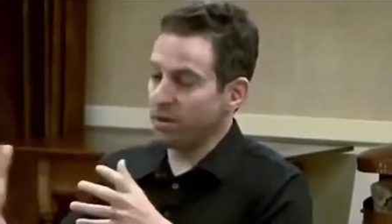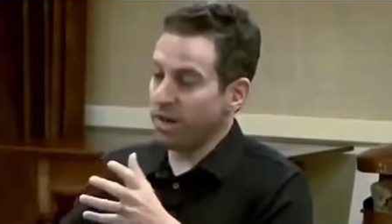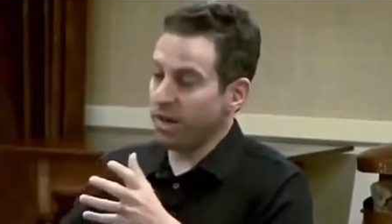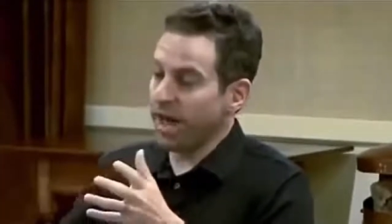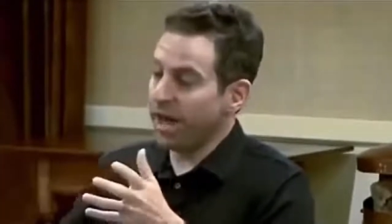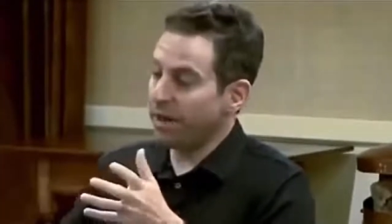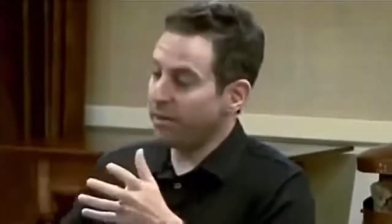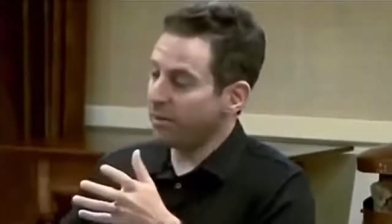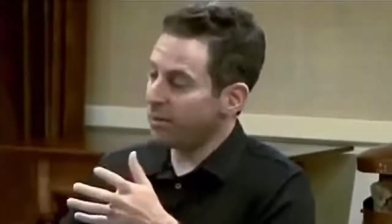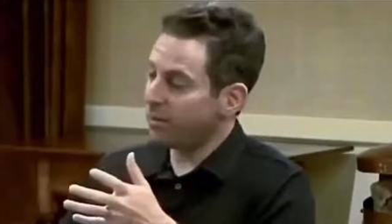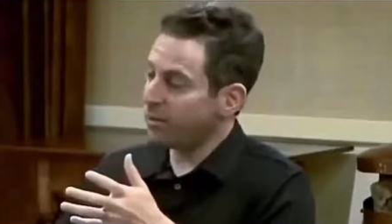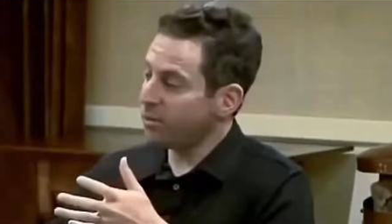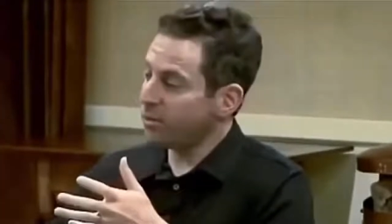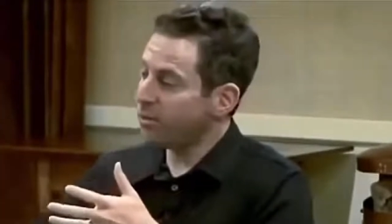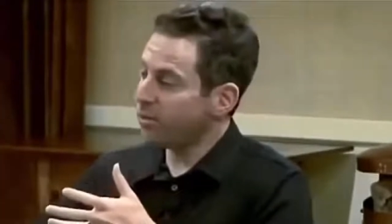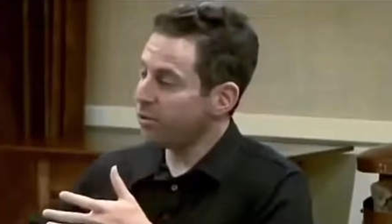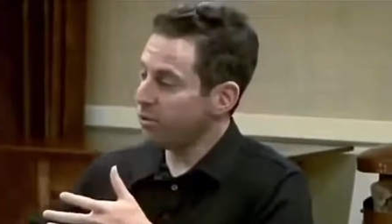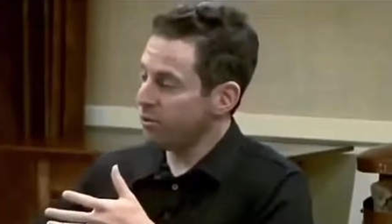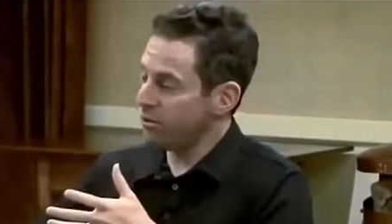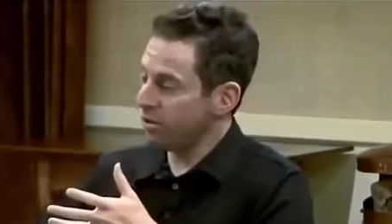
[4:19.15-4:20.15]
well, that
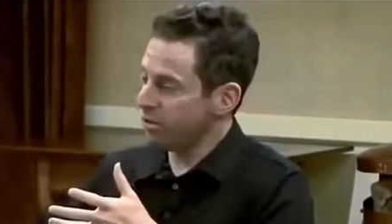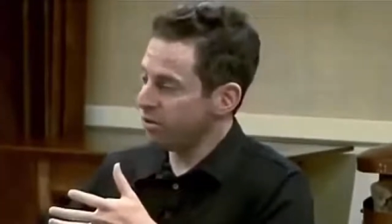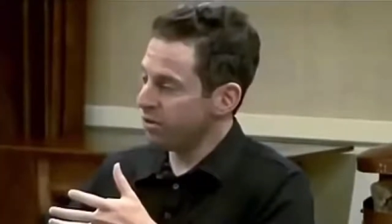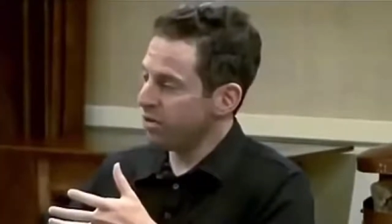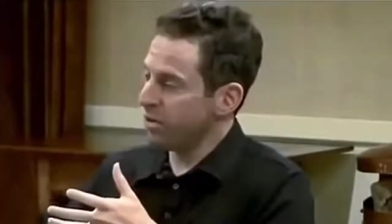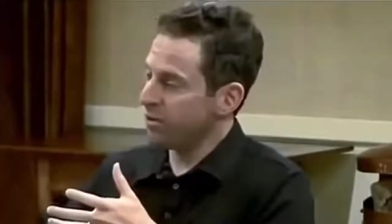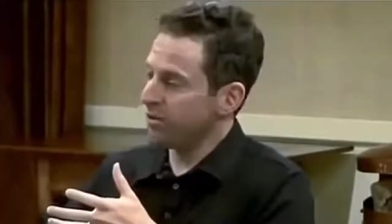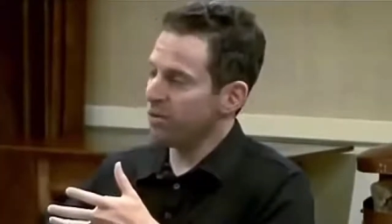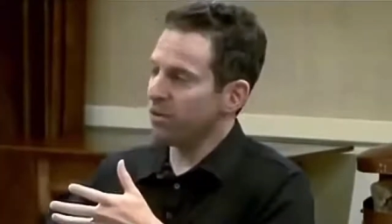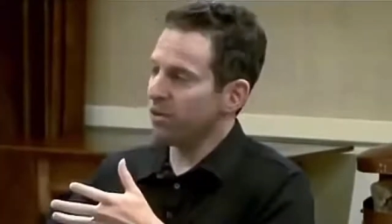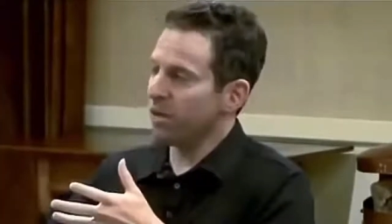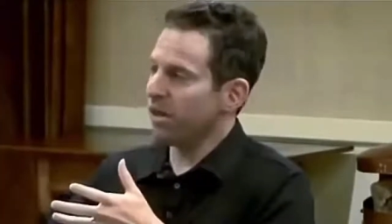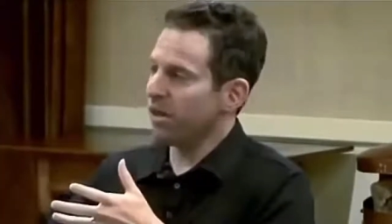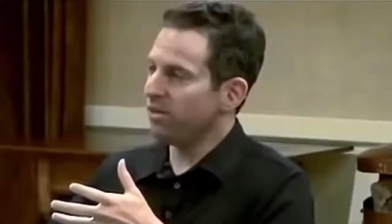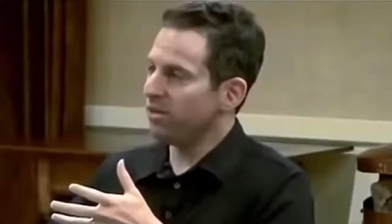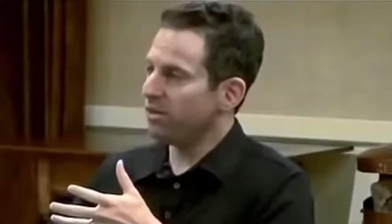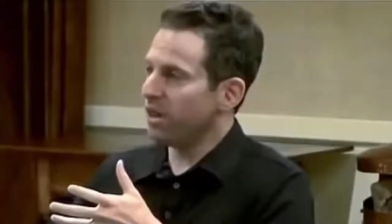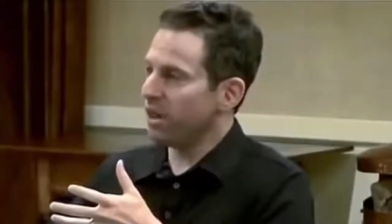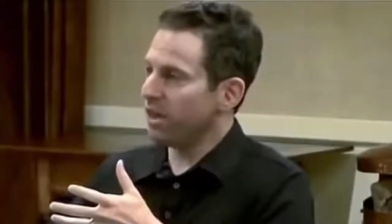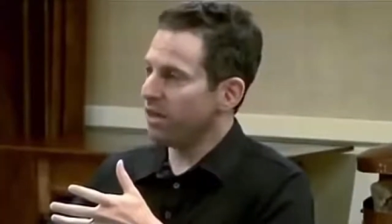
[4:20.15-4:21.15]
proves in some
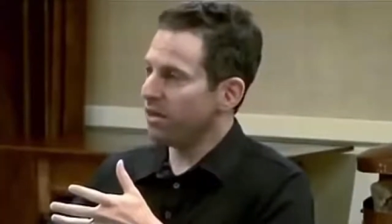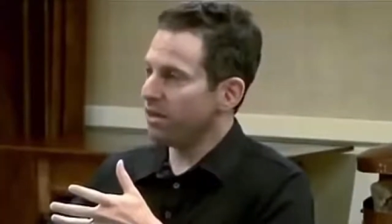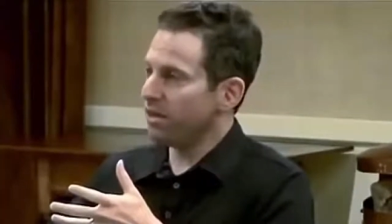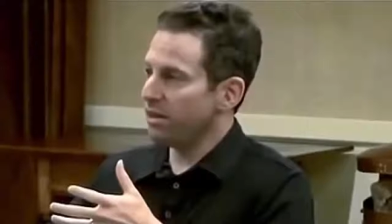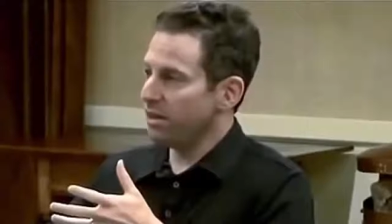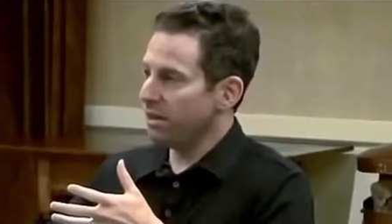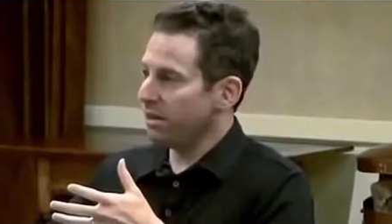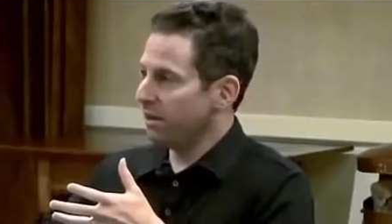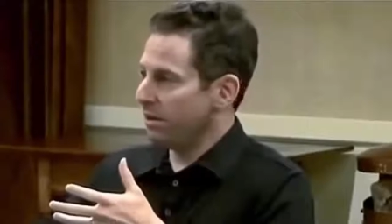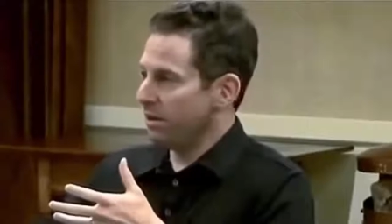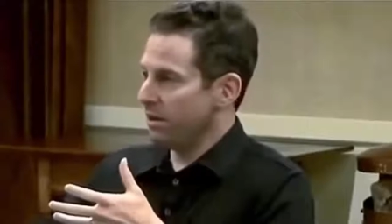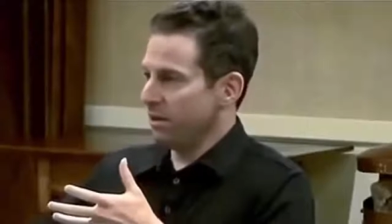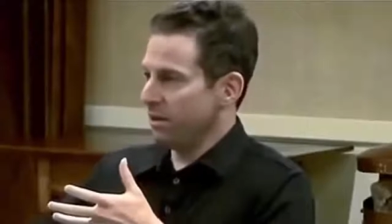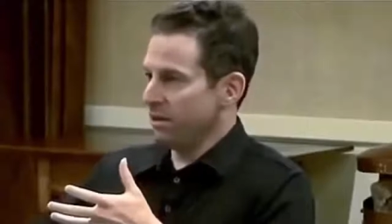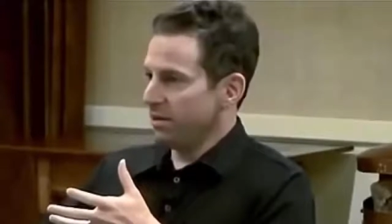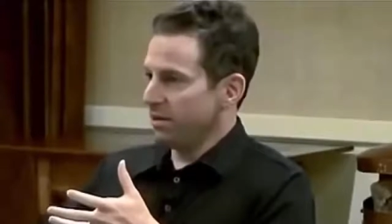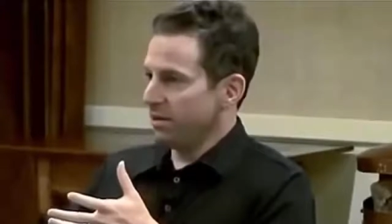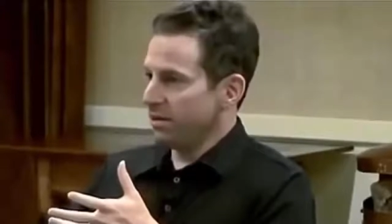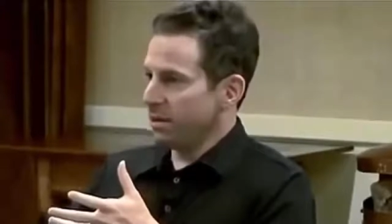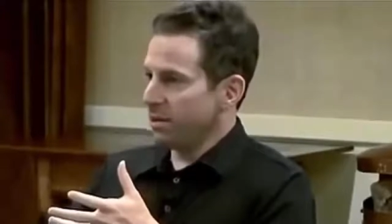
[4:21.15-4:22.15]
sense that
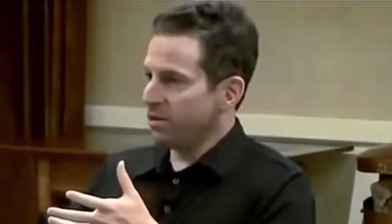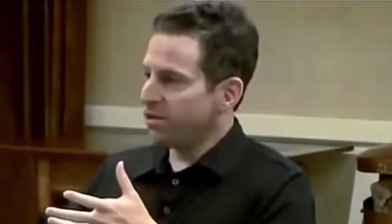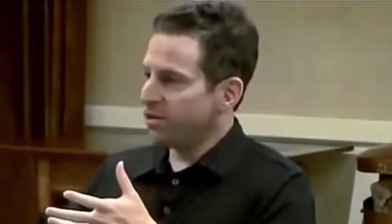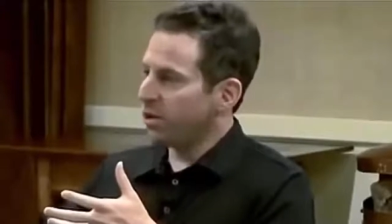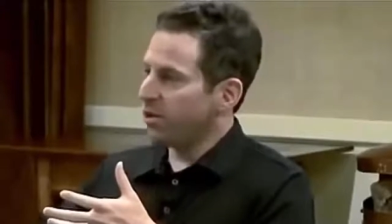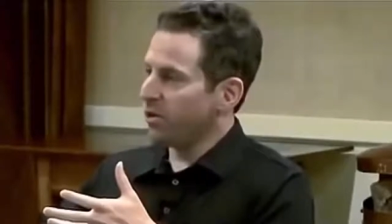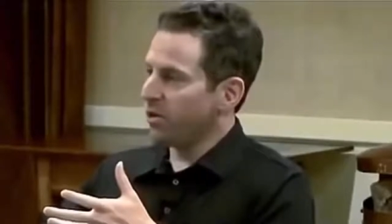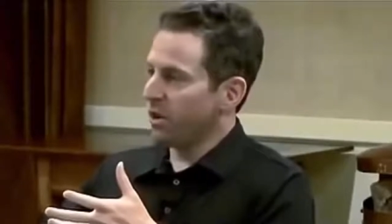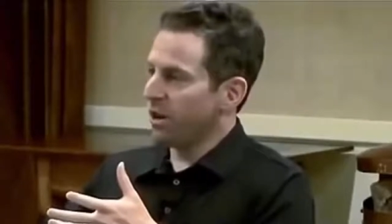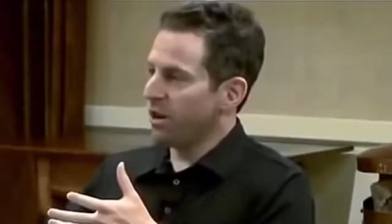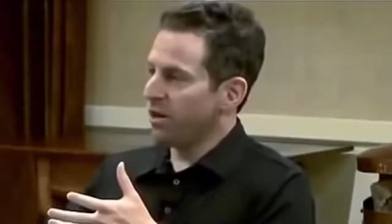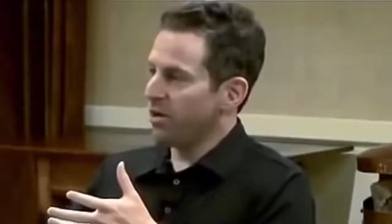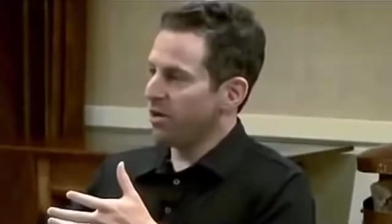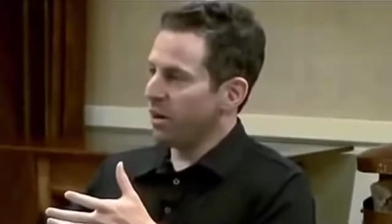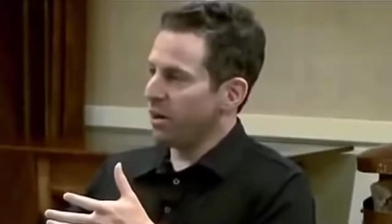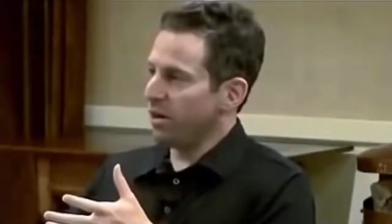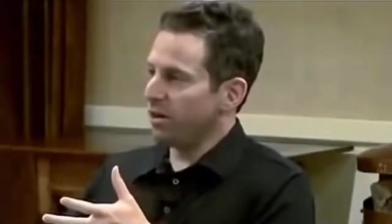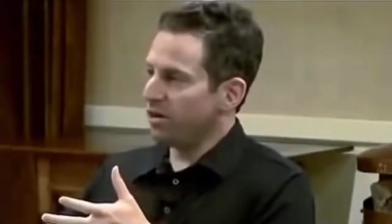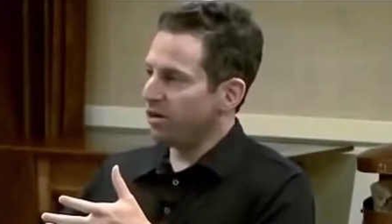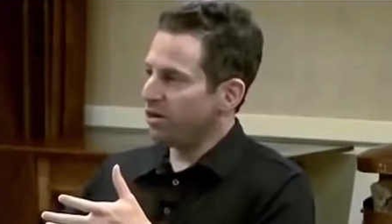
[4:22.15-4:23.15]
there's no there there.